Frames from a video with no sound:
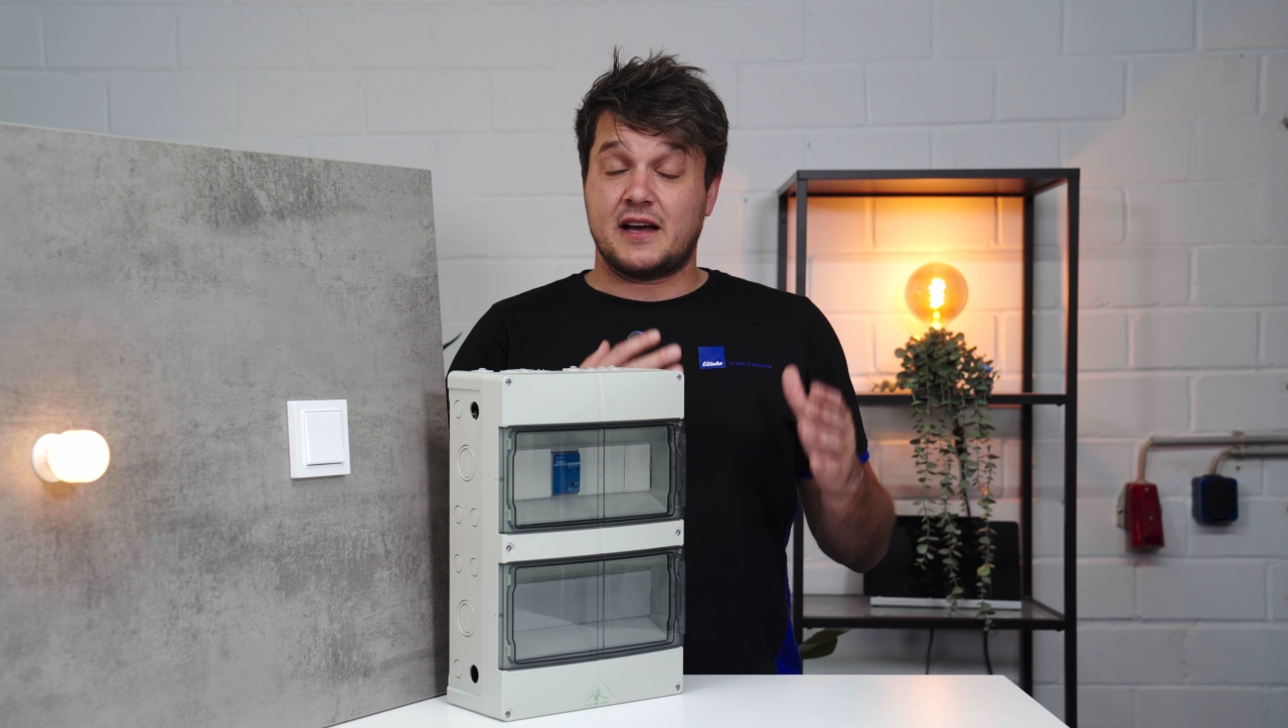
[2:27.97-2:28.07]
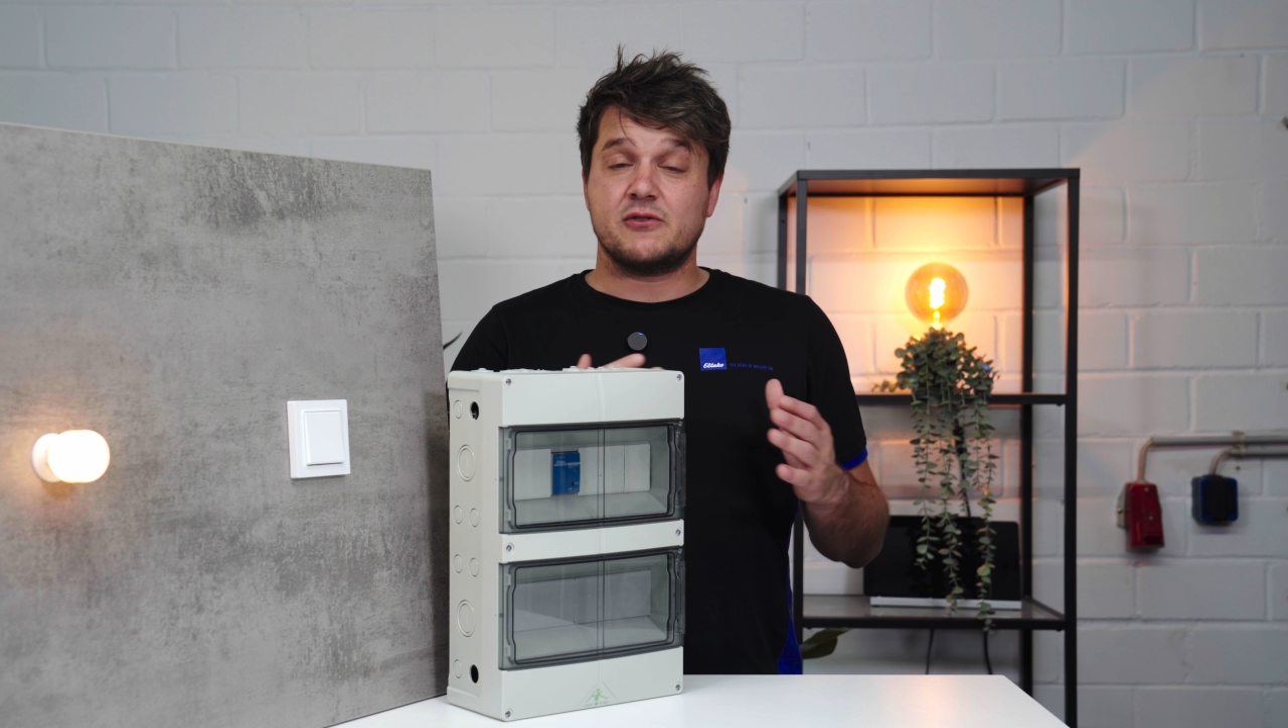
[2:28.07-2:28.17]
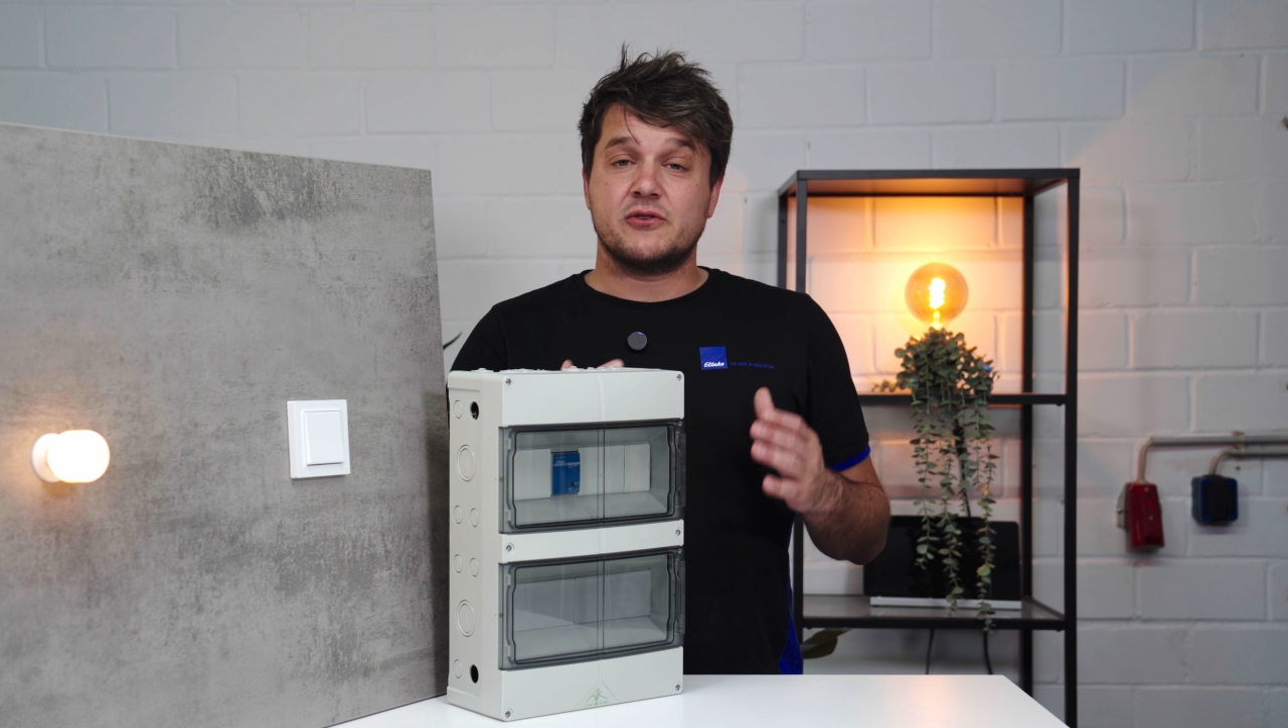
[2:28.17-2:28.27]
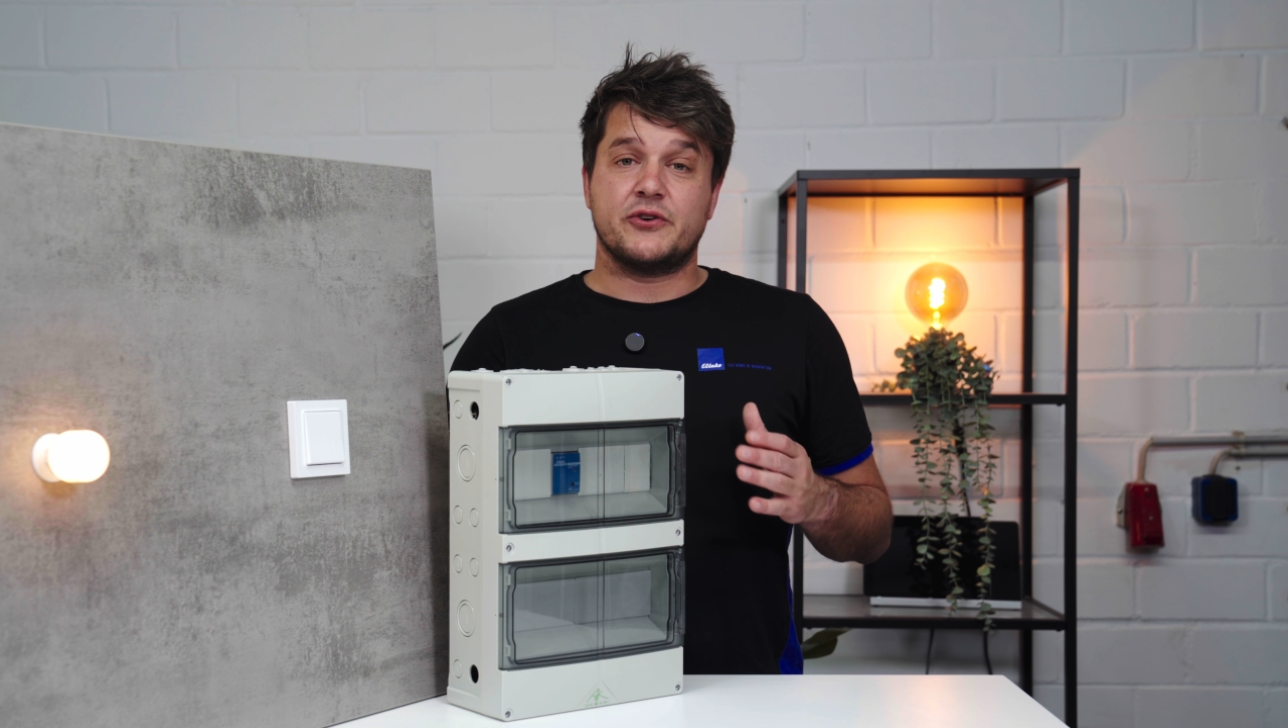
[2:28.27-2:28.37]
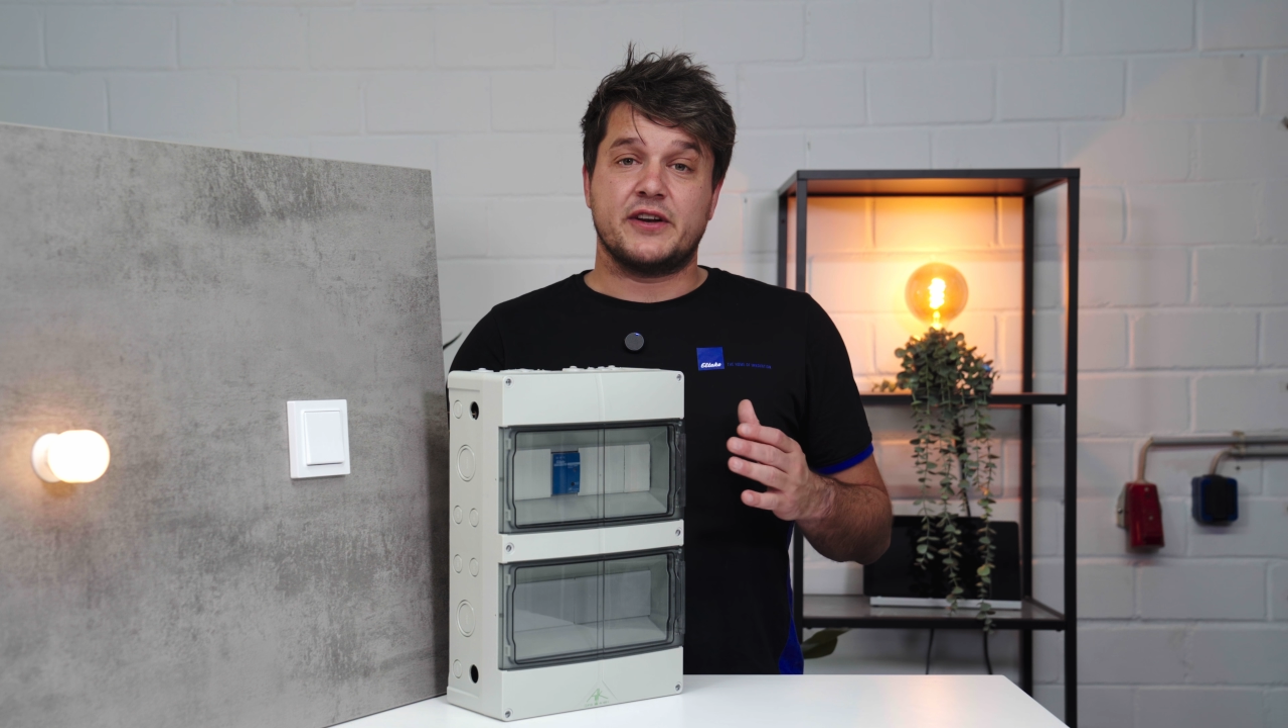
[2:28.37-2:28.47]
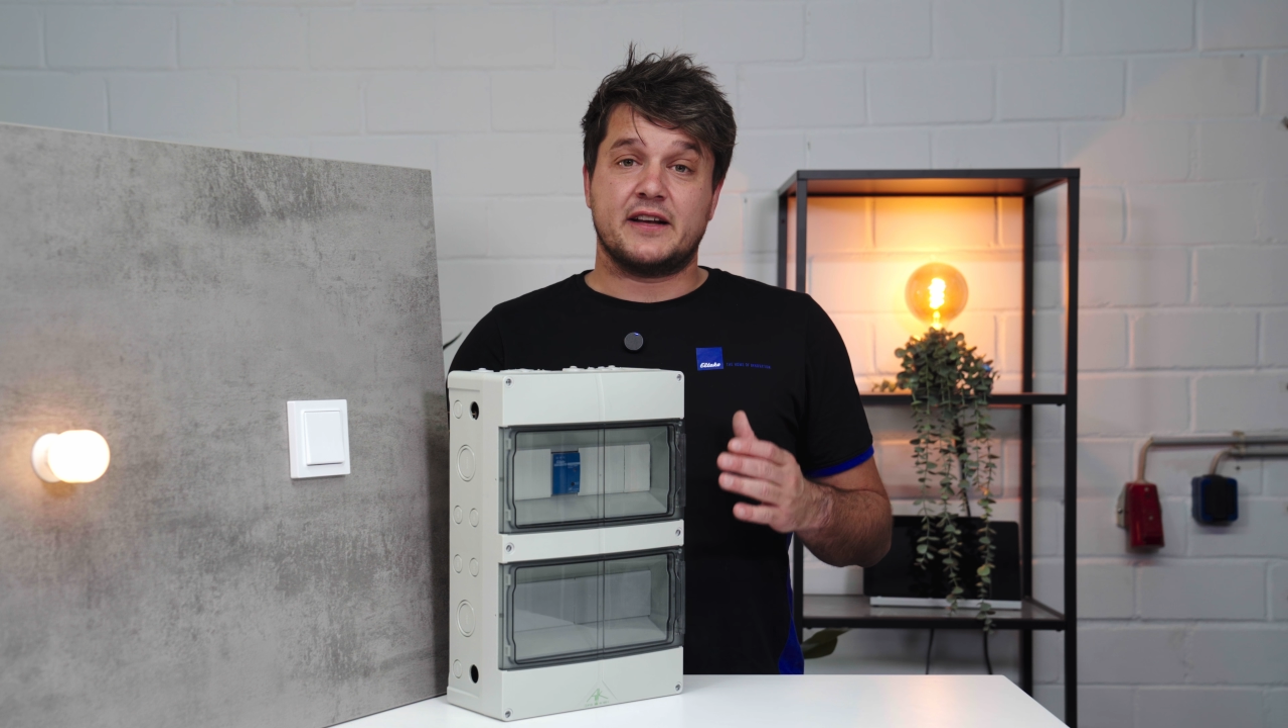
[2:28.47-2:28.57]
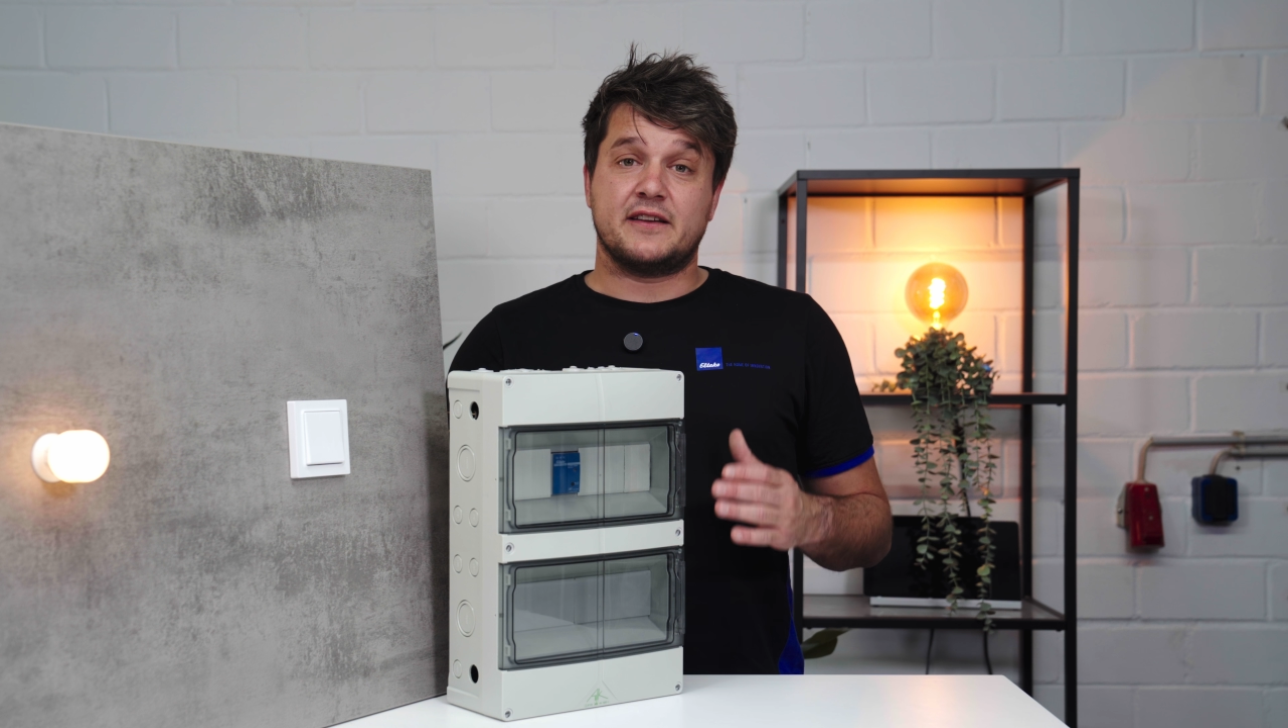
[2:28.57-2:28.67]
switch on